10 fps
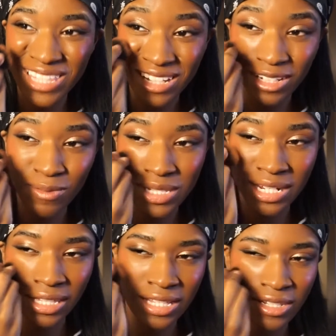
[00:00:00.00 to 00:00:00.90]
a
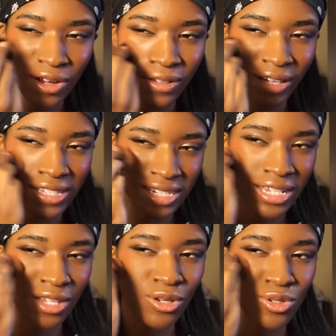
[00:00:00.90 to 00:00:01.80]
lipstick that's long lasting,
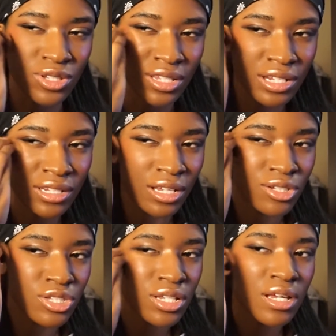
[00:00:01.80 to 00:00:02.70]
it usually
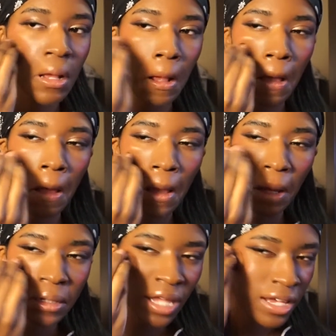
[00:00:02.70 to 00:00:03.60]
does
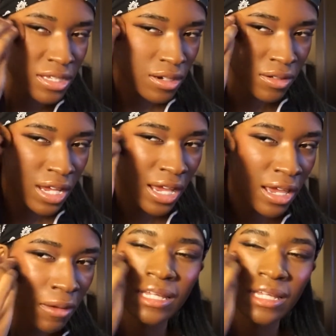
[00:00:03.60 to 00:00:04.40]
last all day.